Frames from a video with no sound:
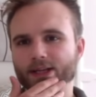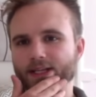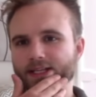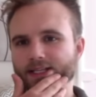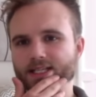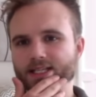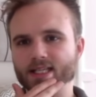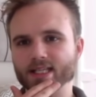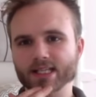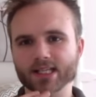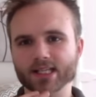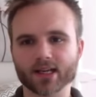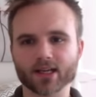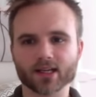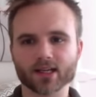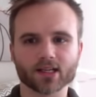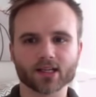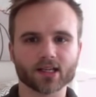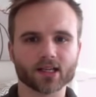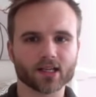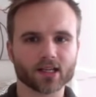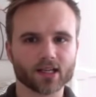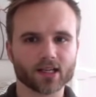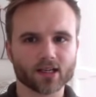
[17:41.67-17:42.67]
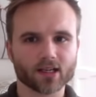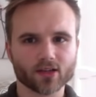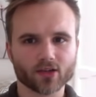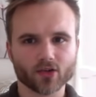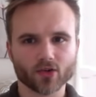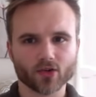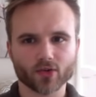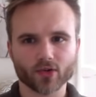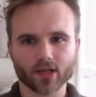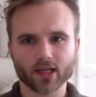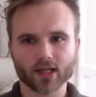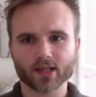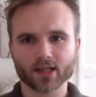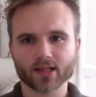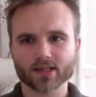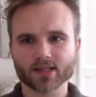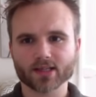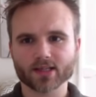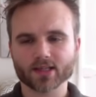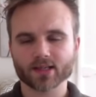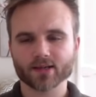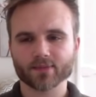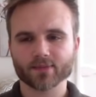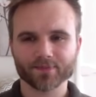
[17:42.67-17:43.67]
this is that
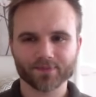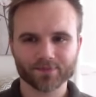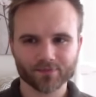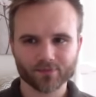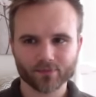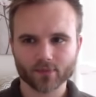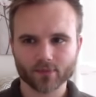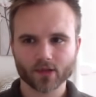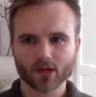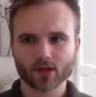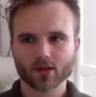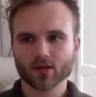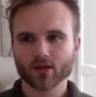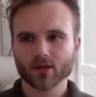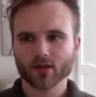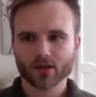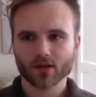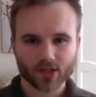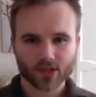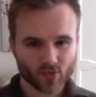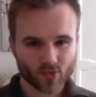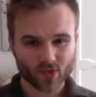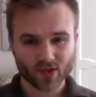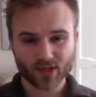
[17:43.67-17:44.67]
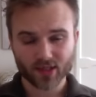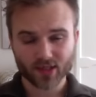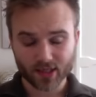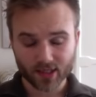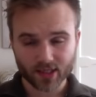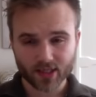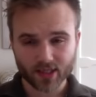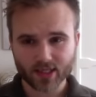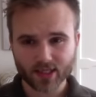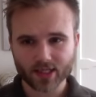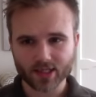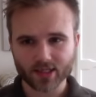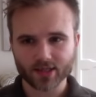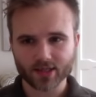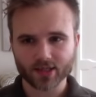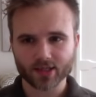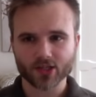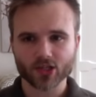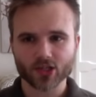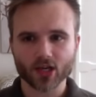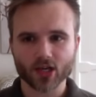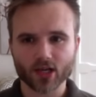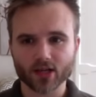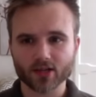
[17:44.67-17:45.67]
it's really easy to
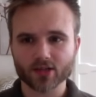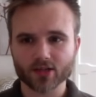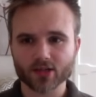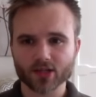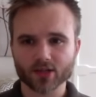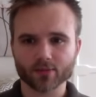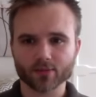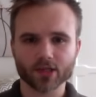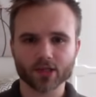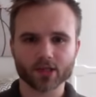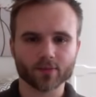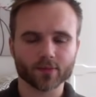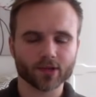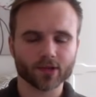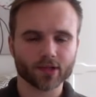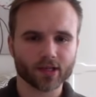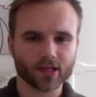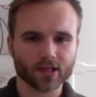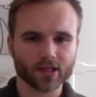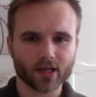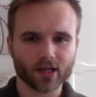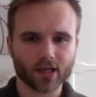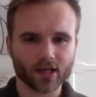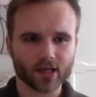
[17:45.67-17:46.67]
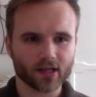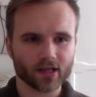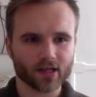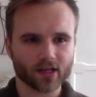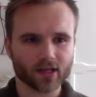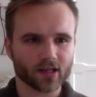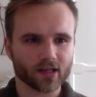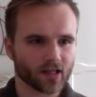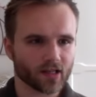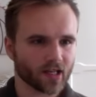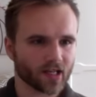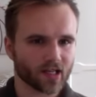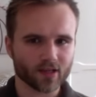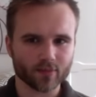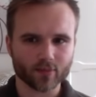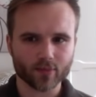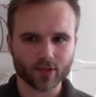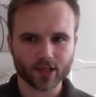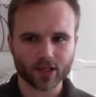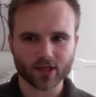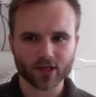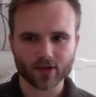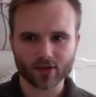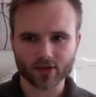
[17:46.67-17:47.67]
change, to manipulate, and any
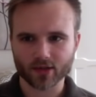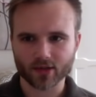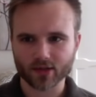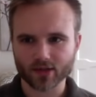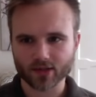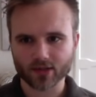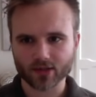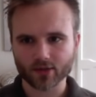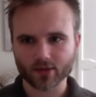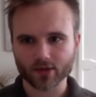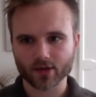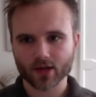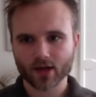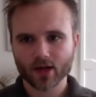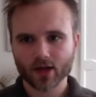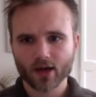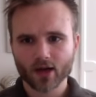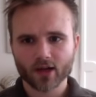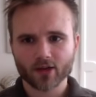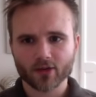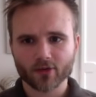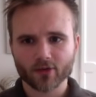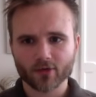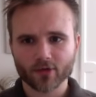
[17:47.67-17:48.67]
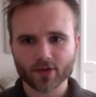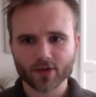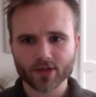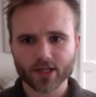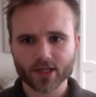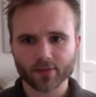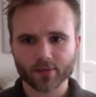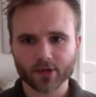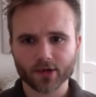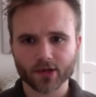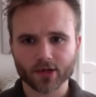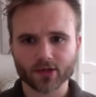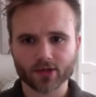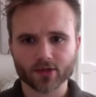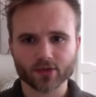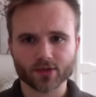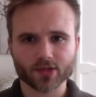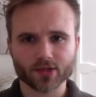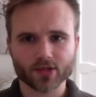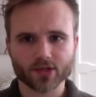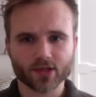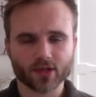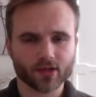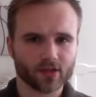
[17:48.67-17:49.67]
beginner can do it. The first thing I'm going to do
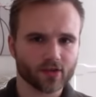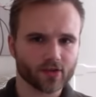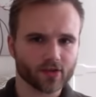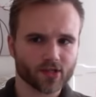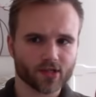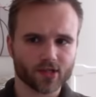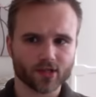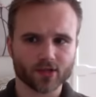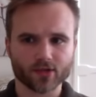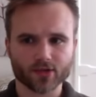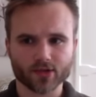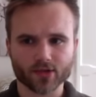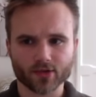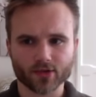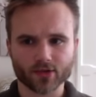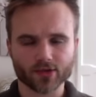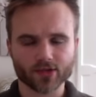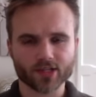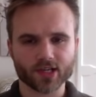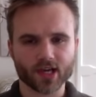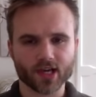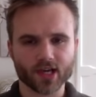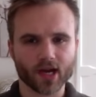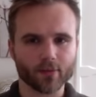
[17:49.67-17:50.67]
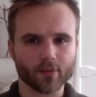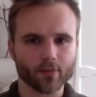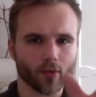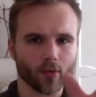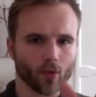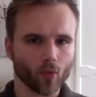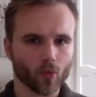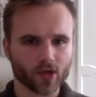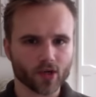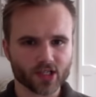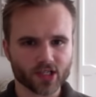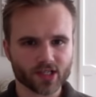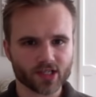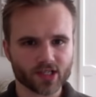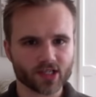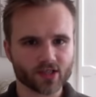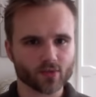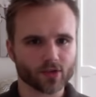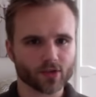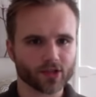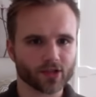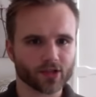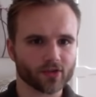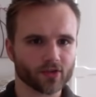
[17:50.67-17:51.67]
is those little sidebar widgets is
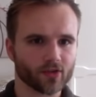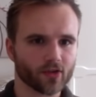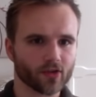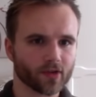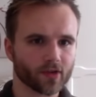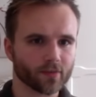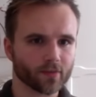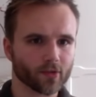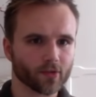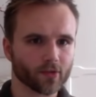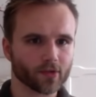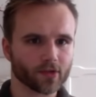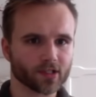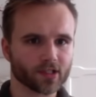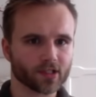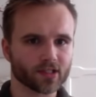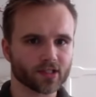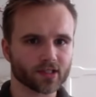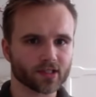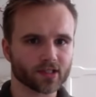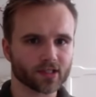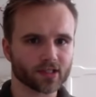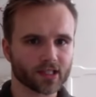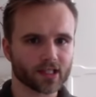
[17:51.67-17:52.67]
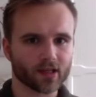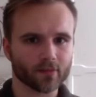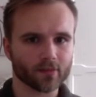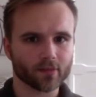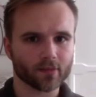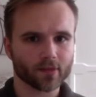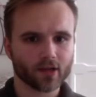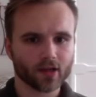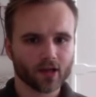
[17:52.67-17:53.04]
what they're called. I'm going to delete them